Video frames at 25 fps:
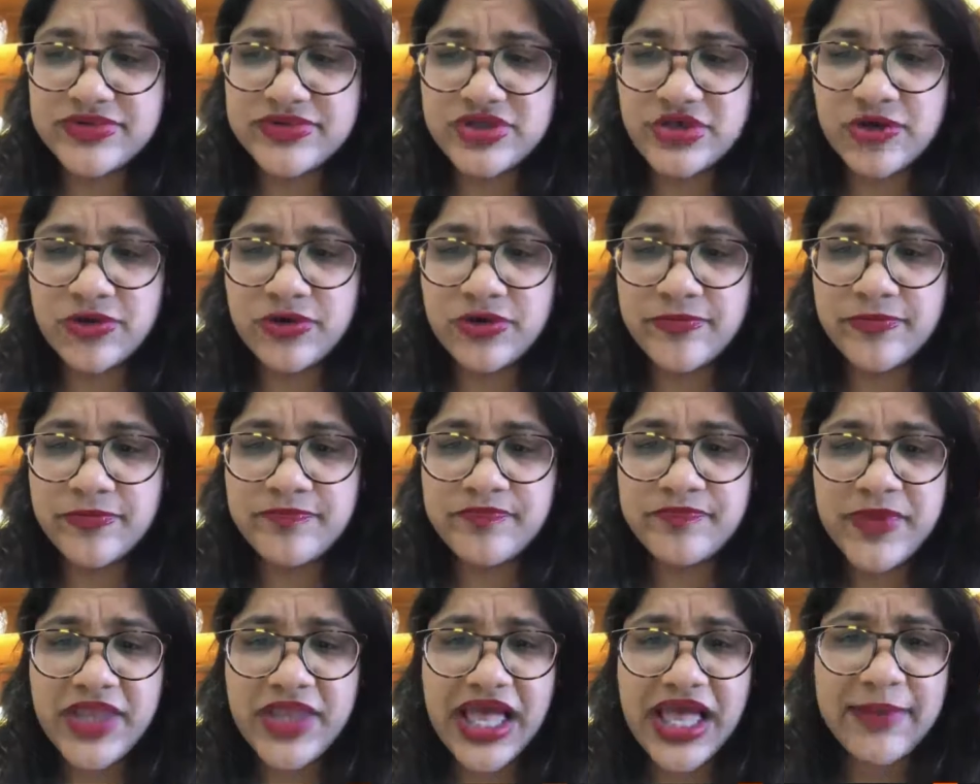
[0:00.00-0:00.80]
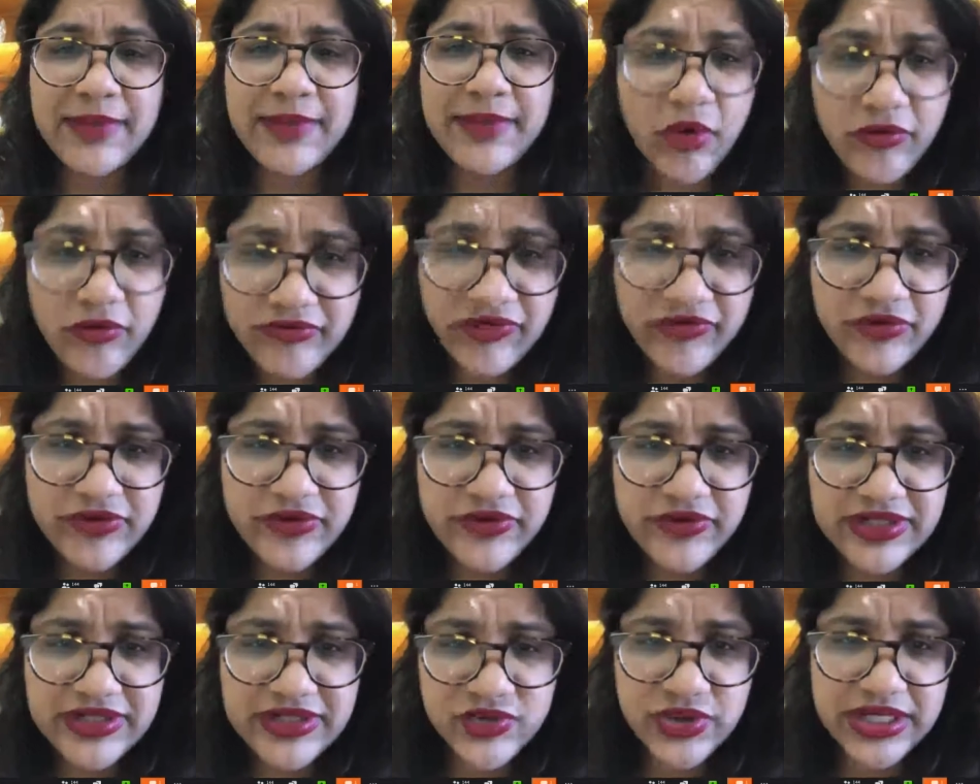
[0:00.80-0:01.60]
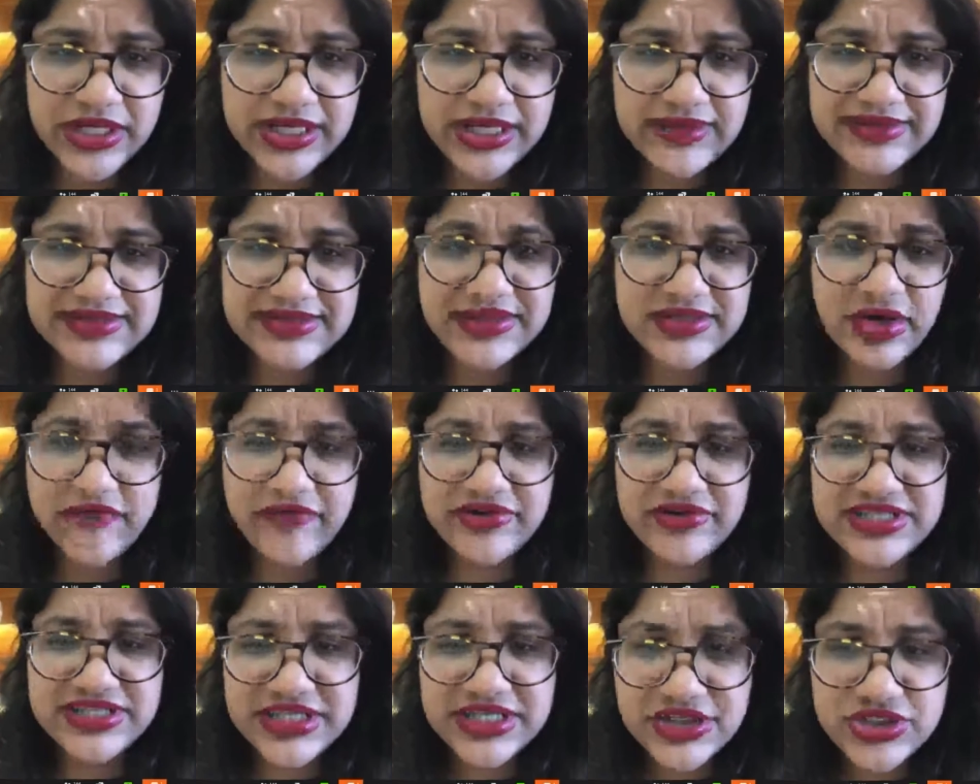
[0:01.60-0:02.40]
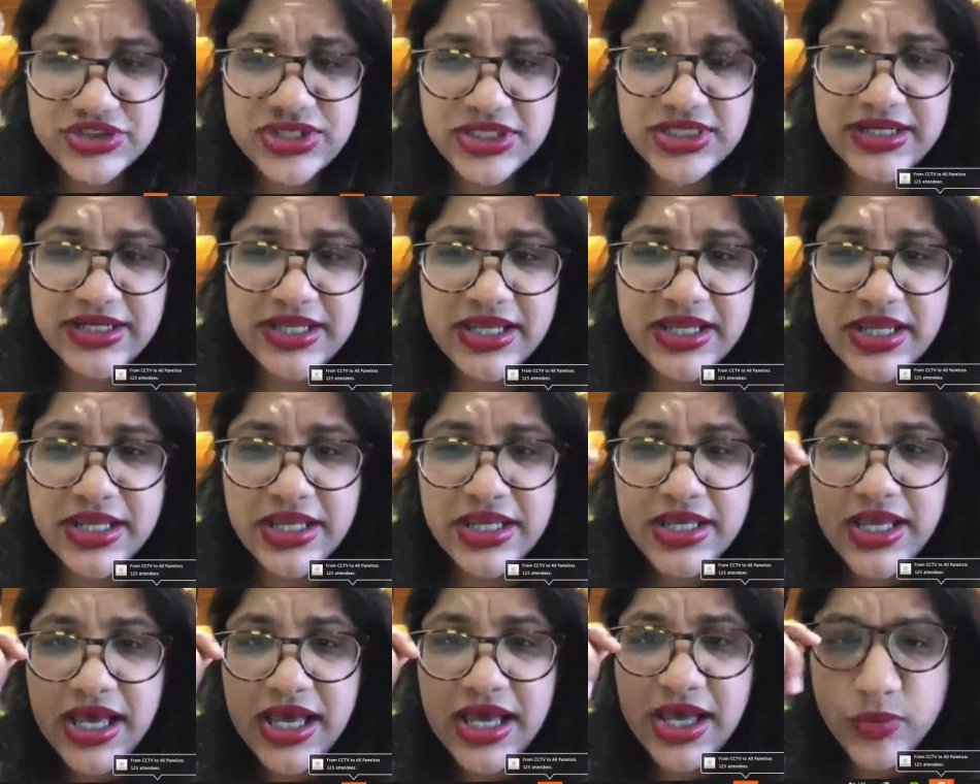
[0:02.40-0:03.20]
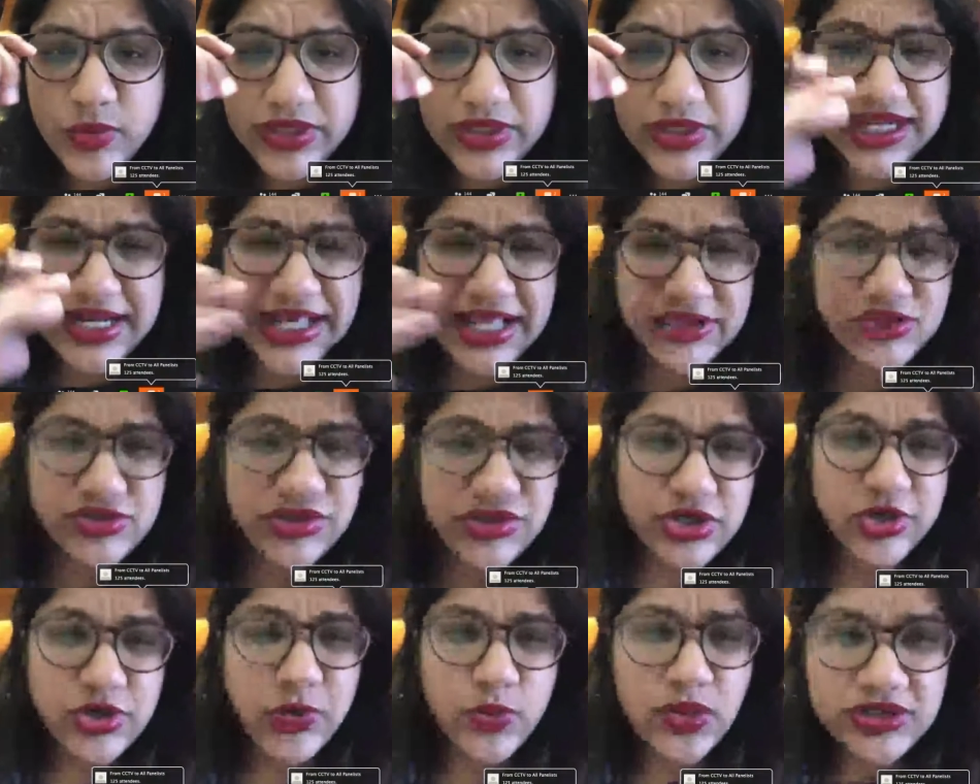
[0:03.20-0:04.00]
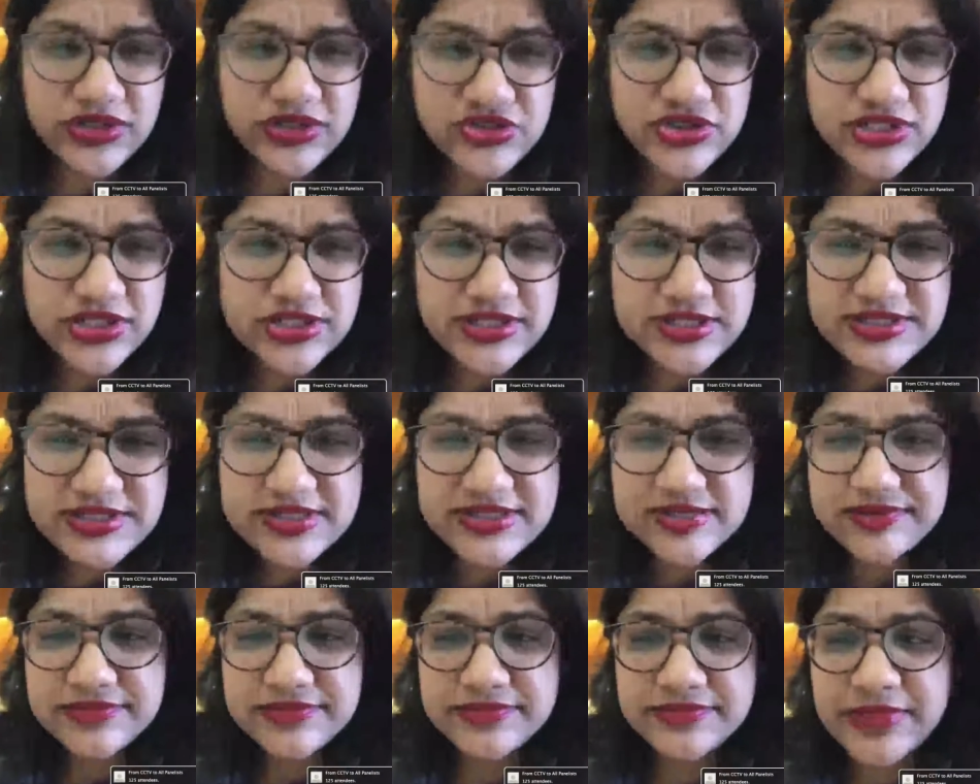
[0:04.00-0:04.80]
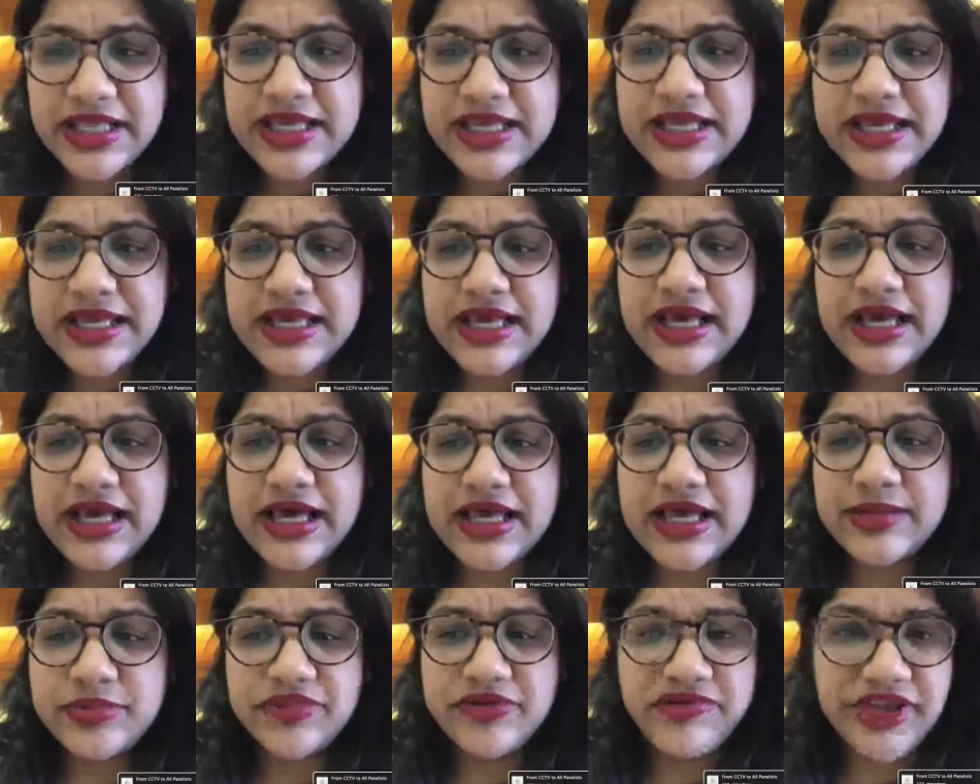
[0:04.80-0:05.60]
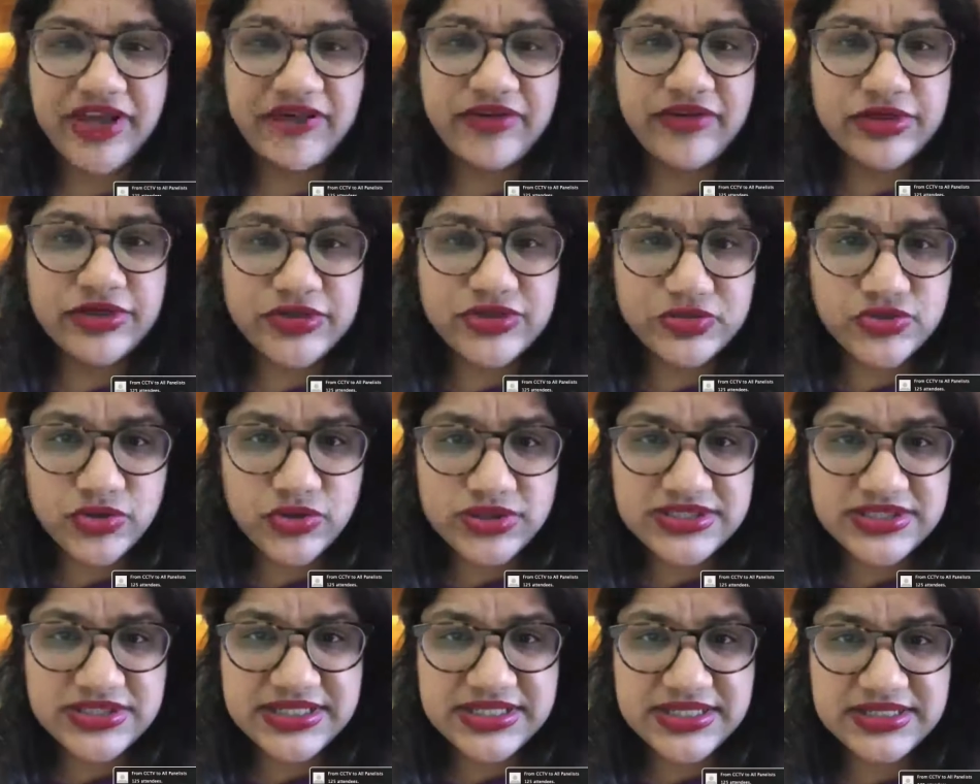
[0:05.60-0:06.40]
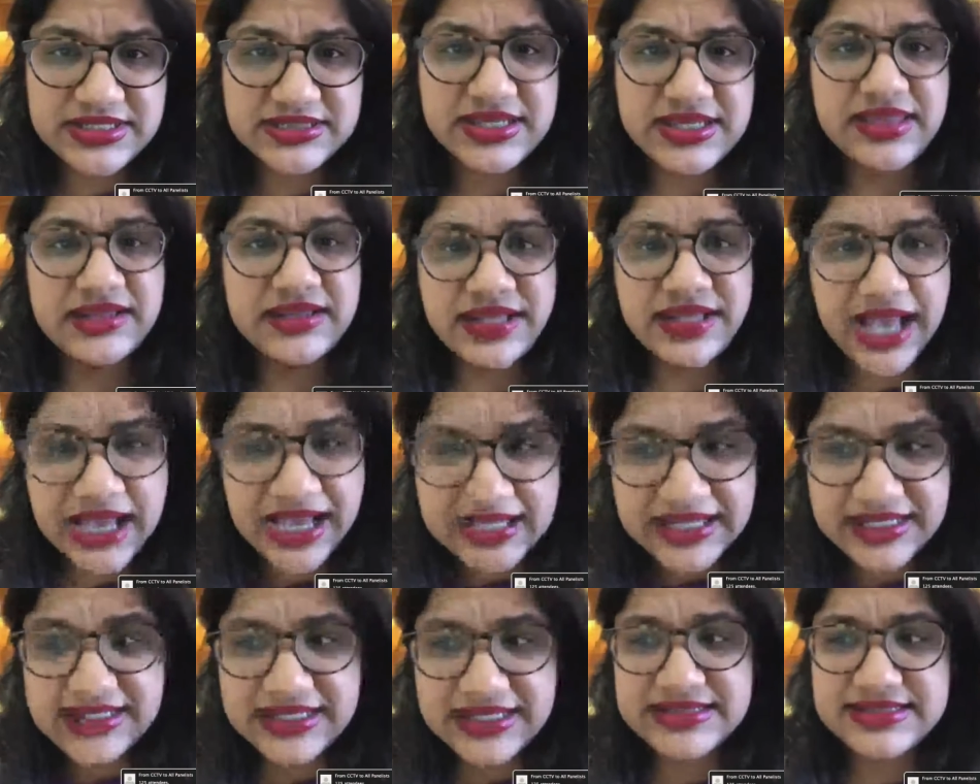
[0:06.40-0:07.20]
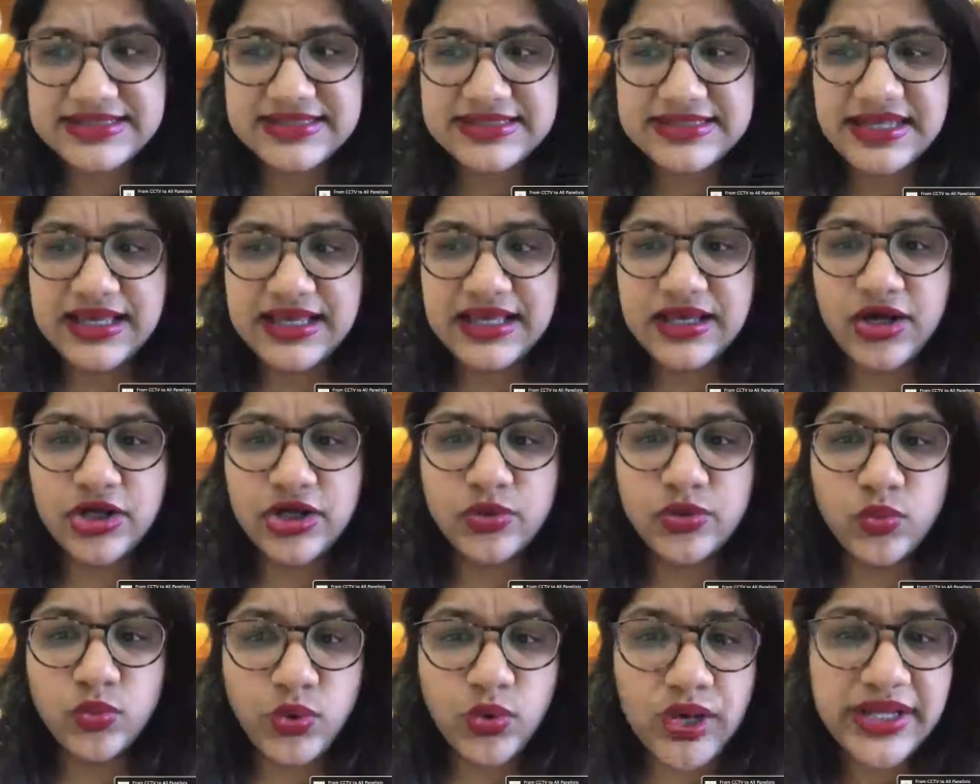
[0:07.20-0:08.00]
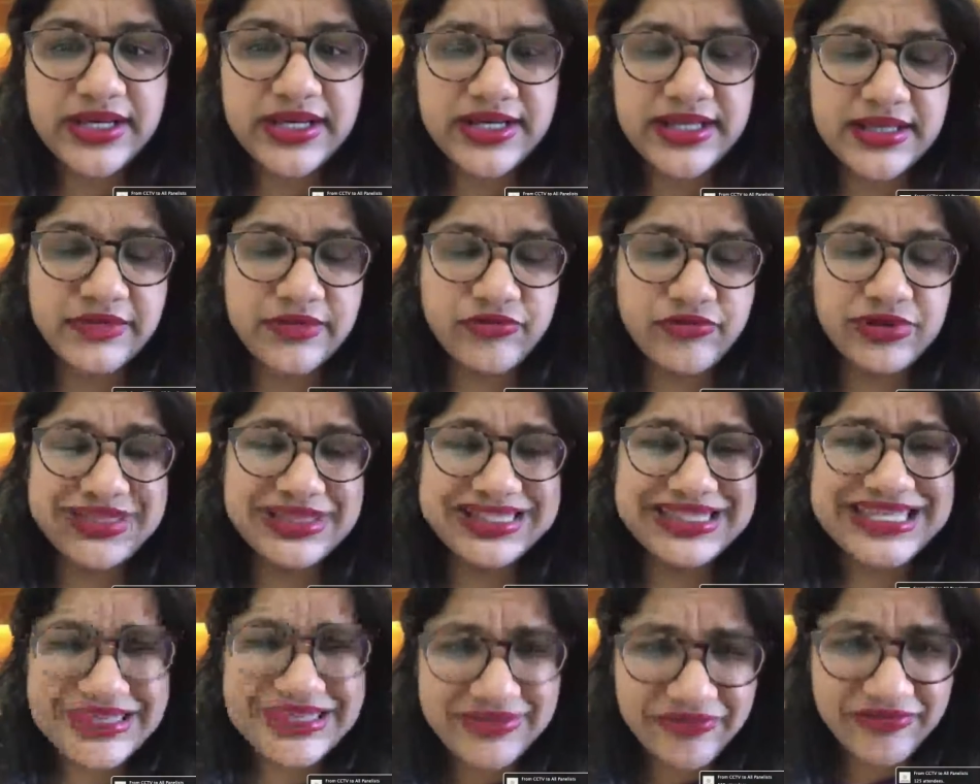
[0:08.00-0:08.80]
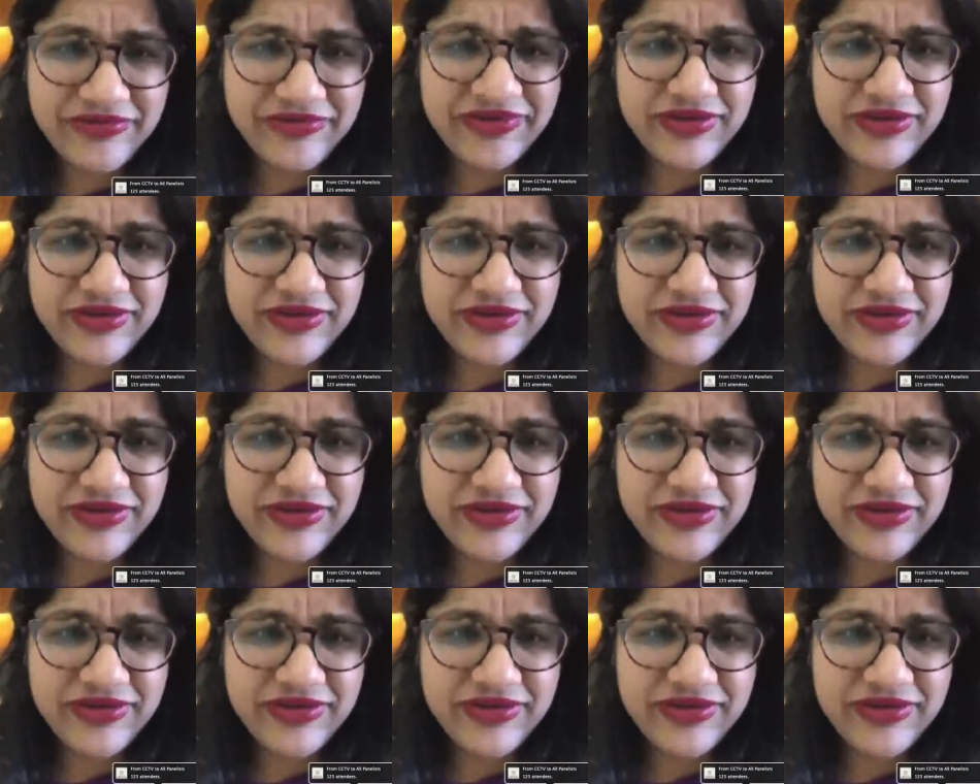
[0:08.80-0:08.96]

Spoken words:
So I'm hopeful that during this conversation, we can answer your questions and provide resources and guidance on what relief